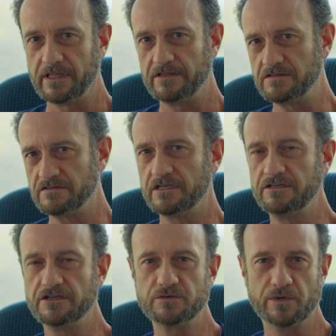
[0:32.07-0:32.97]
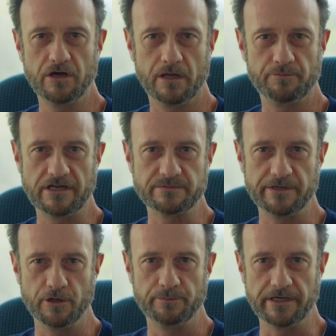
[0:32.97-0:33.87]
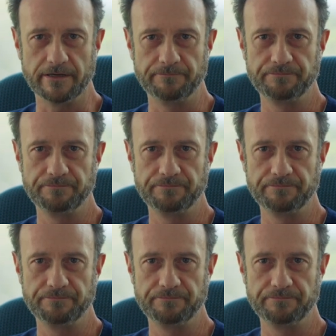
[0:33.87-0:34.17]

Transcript: This is a condition we call presbyopia.